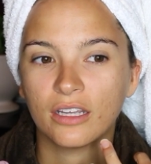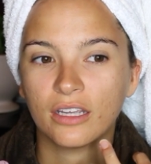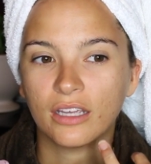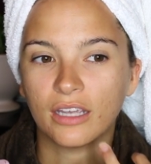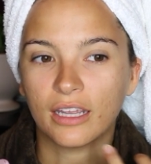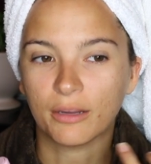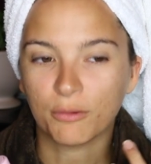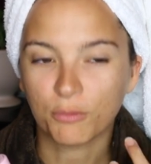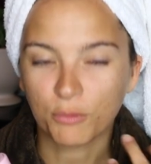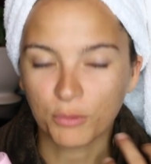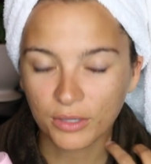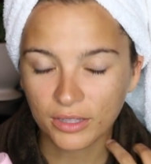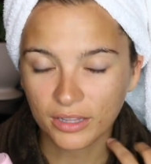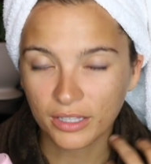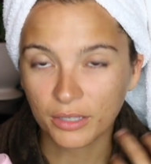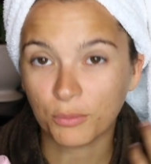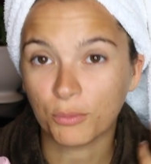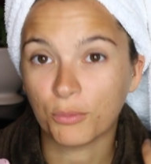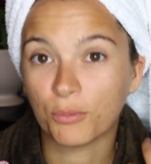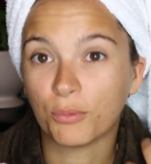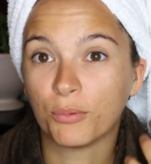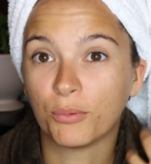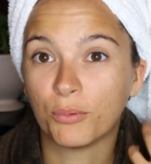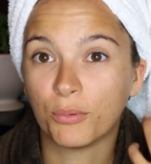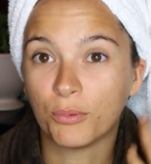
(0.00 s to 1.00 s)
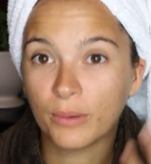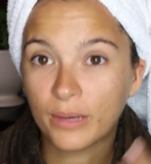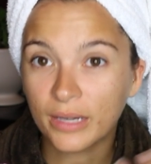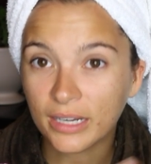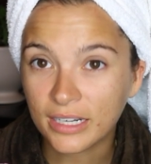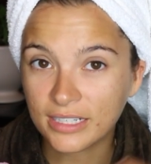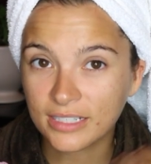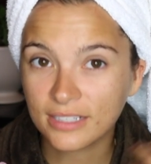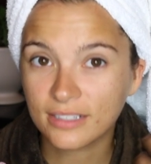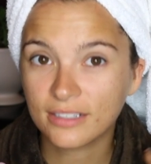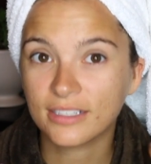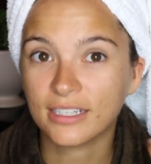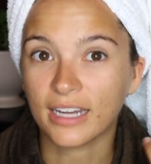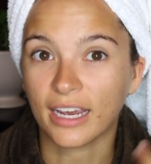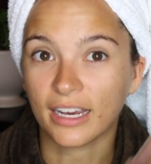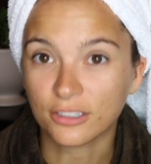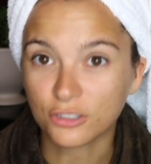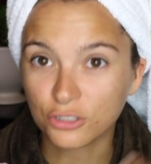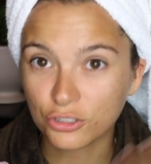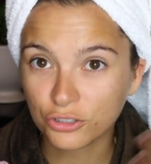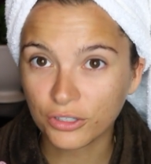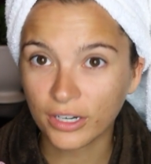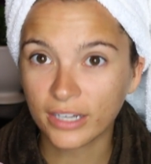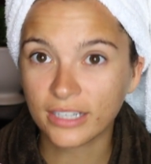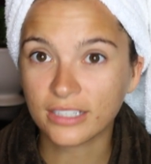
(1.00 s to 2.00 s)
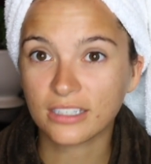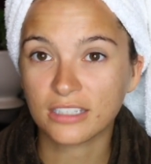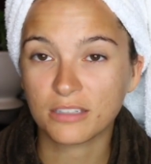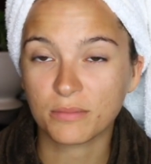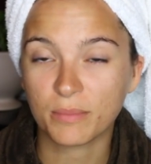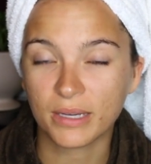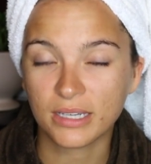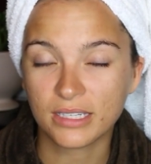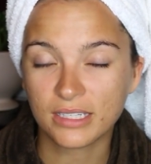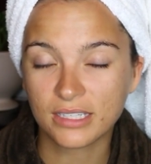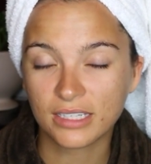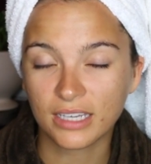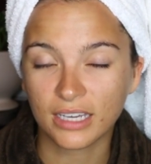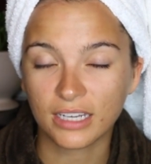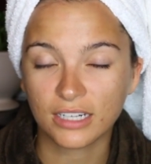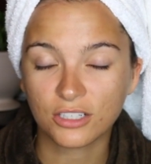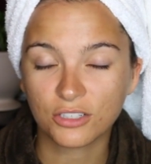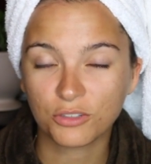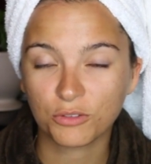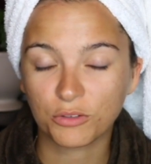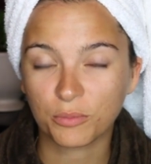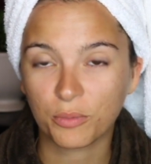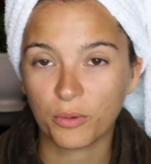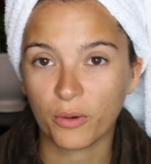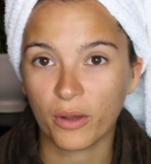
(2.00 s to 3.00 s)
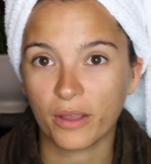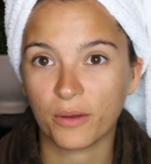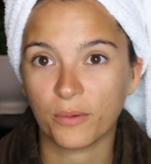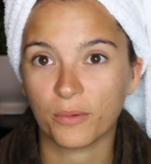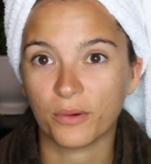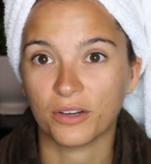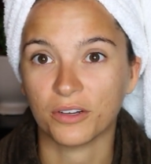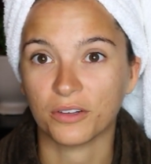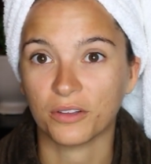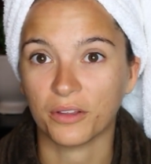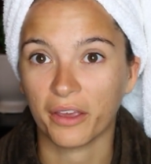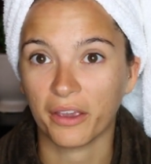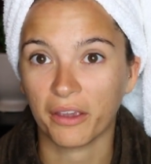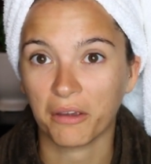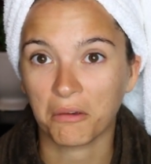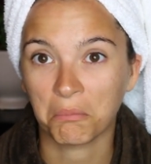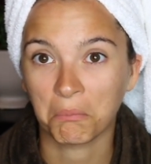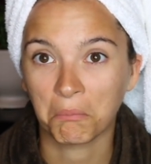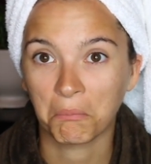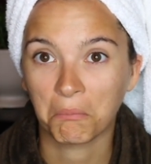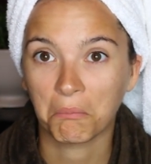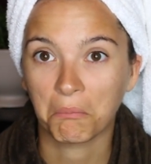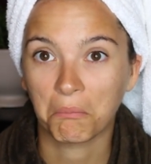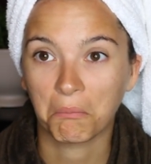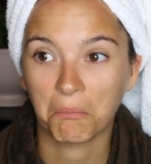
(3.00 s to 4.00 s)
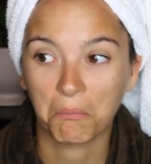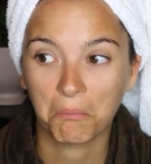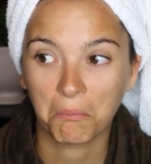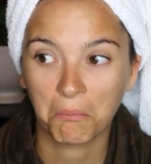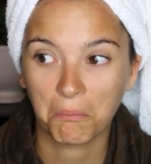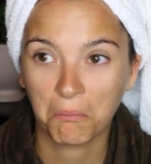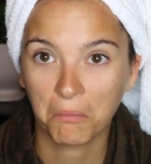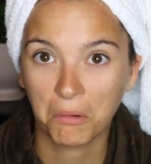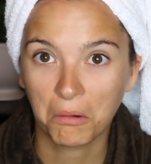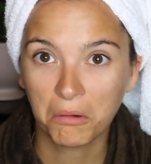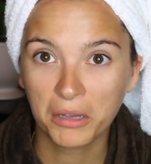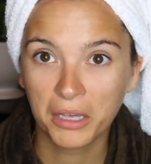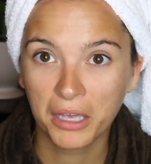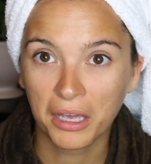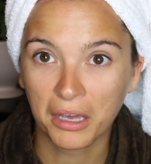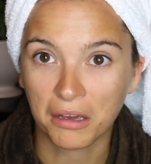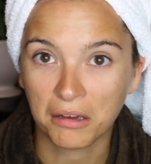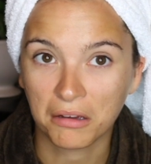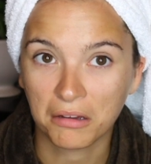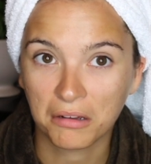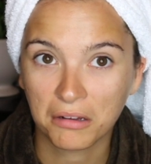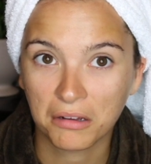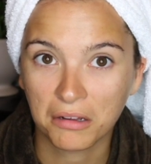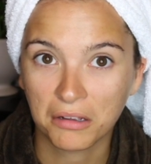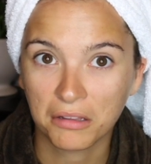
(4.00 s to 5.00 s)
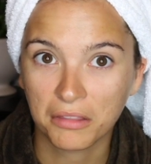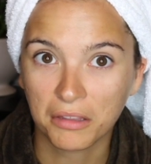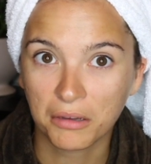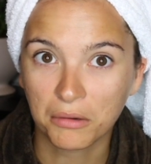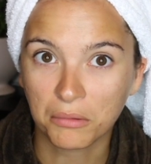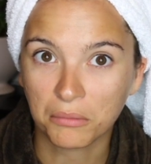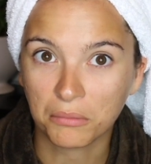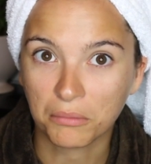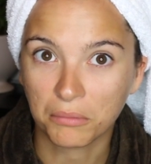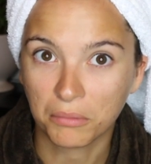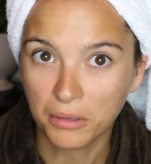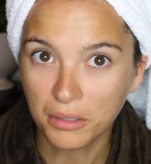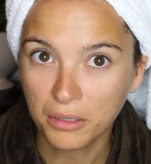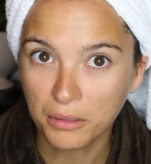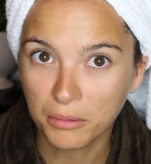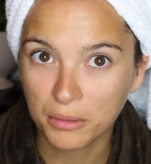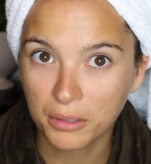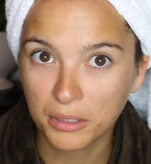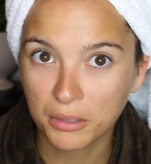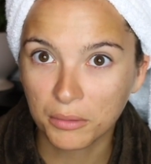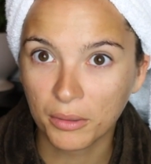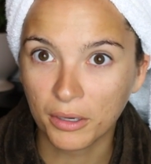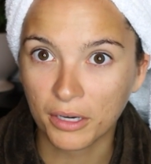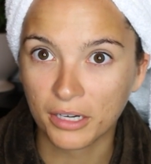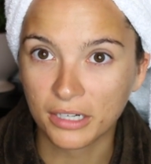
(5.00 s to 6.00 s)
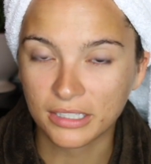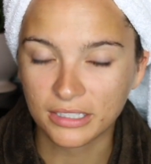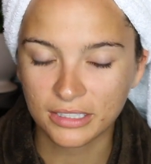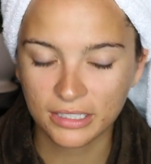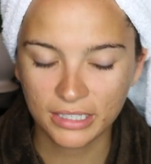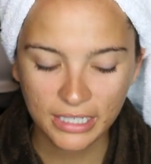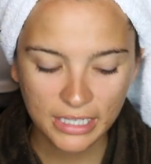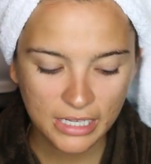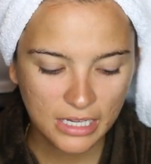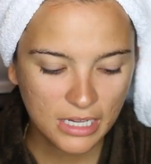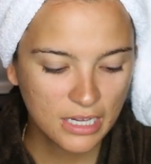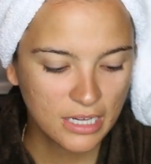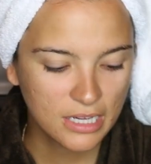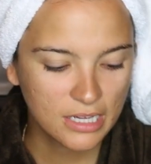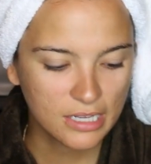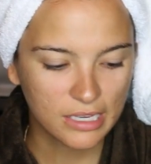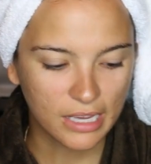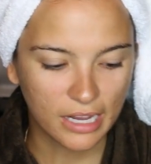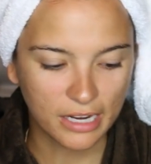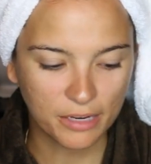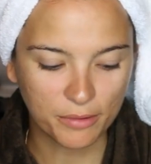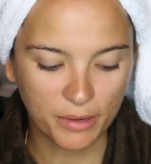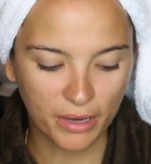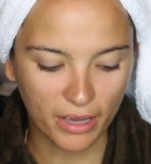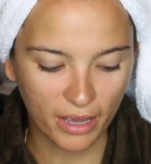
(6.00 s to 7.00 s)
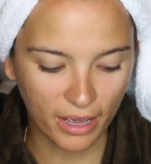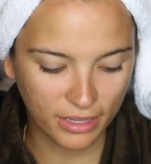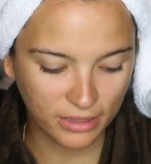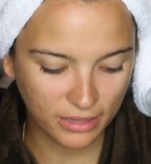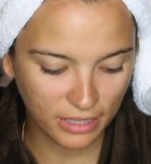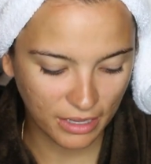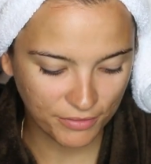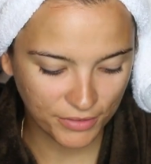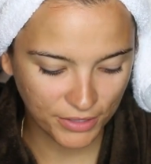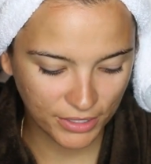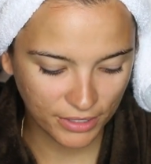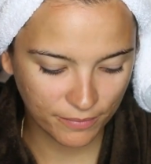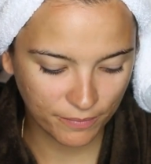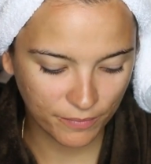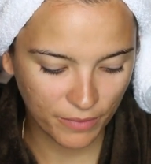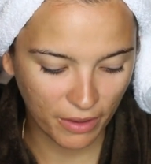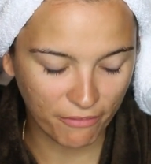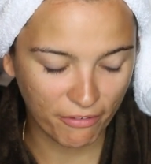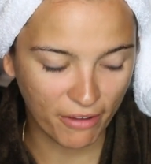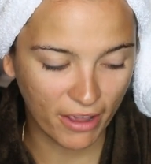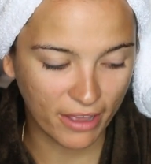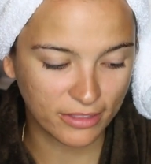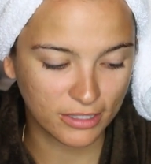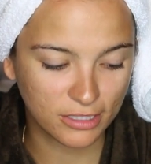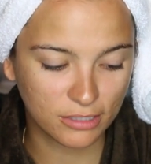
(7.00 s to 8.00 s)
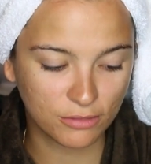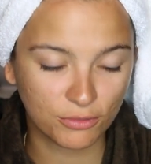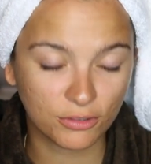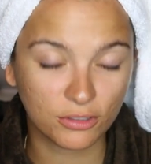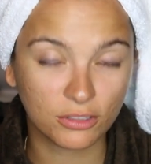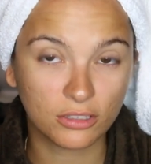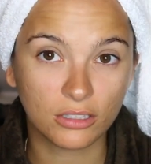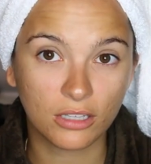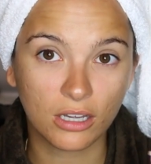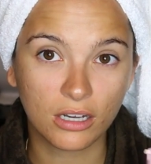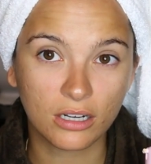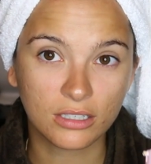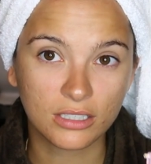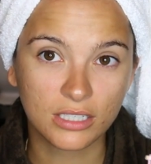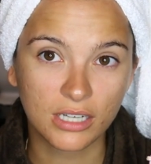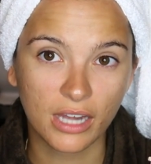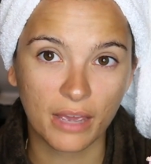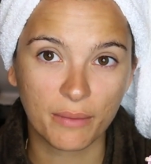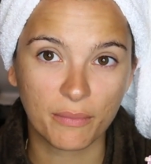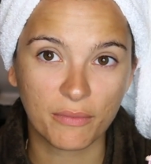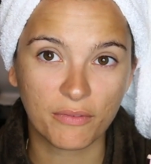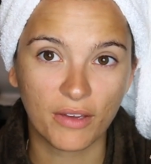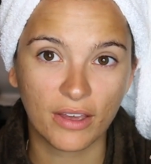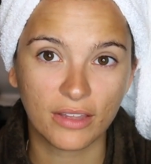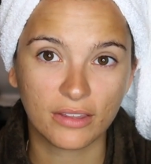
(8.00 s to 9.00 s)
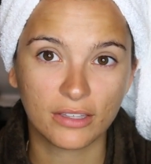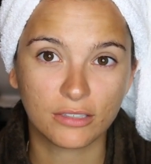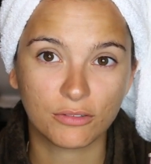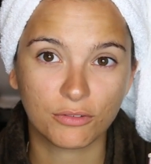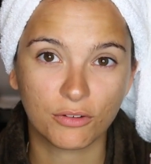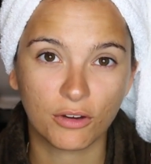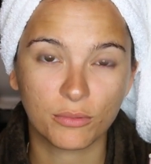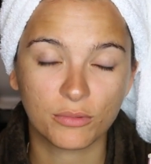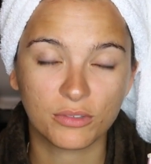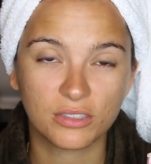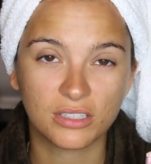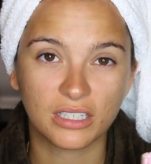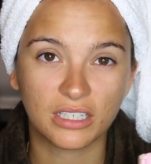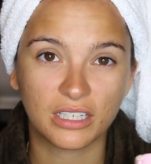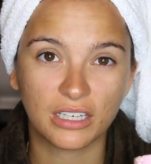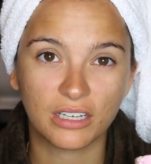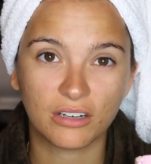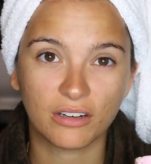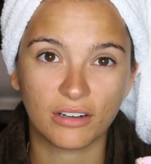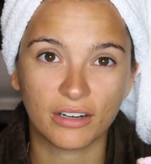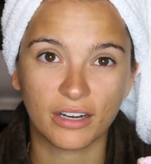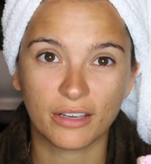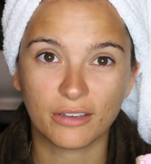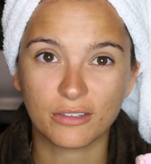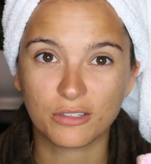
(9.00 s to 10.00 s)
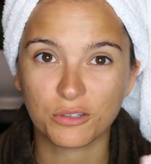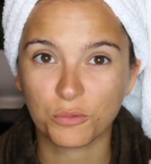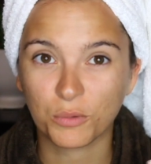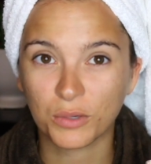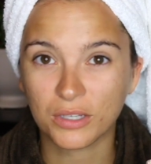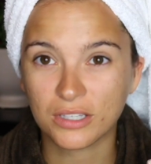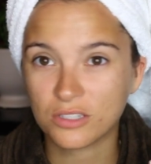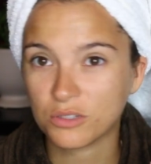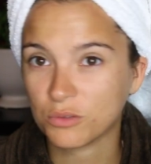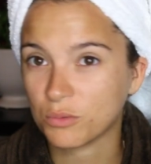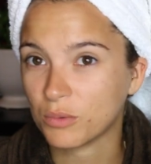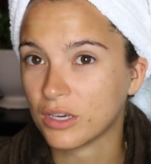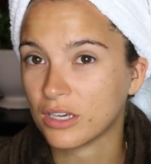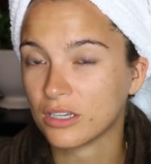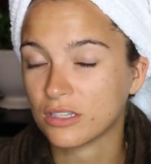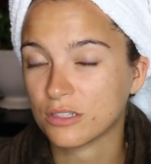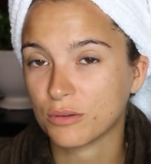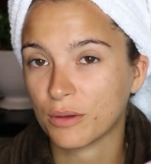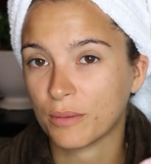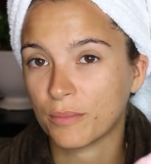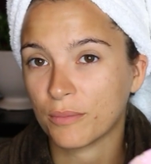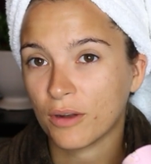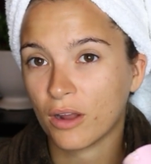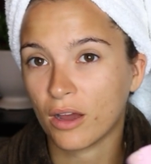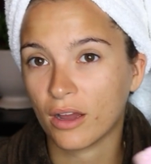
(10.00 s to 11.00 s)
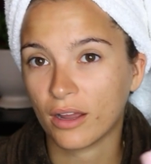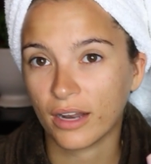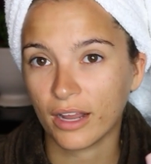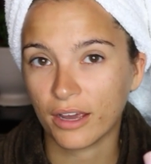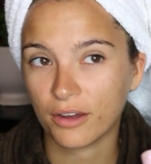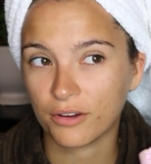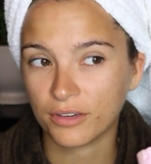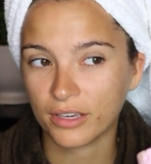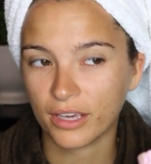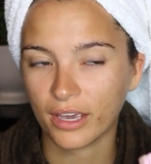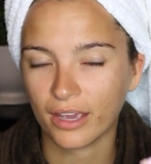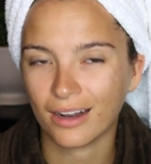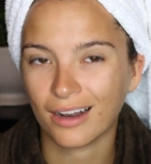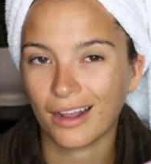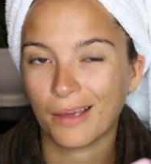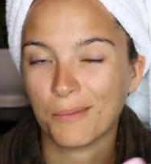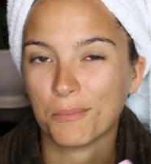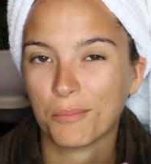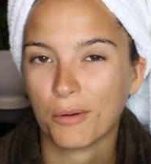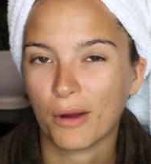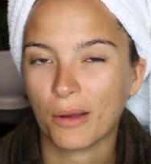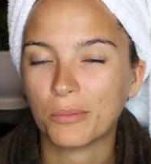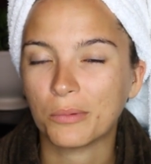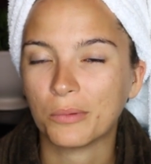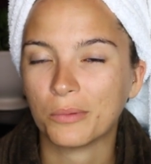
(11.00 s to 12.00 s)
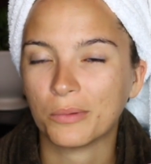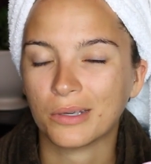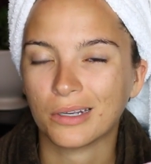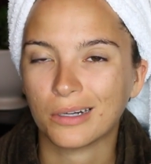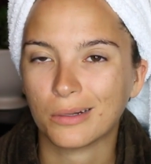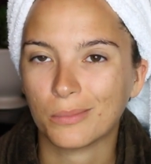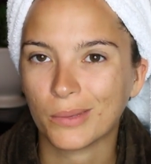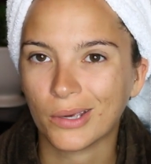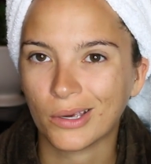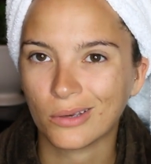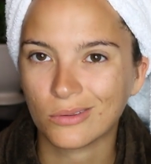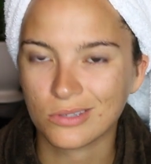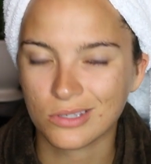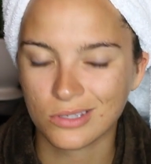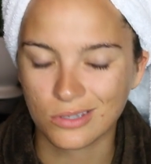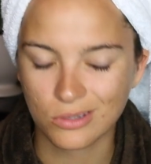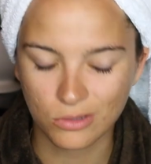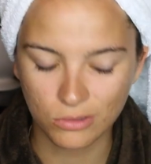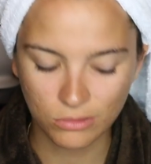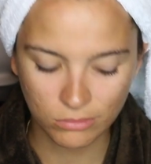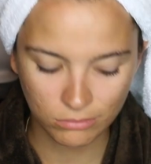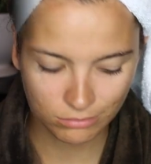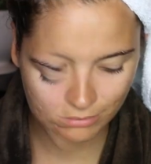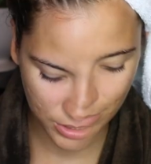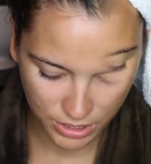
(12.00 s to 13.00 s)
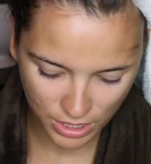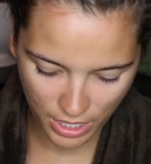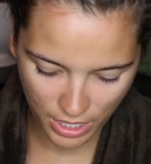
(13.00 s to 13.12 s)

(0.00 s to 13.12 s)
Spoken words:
it really re-texturizes my skin to a point where you're like, oh yeah, that really, really worked. Anyway, I love it. I've had this for a long time. I've had this for almost a year, and I use it once a week, so I'm not out yet. I'm probably going to be out soon.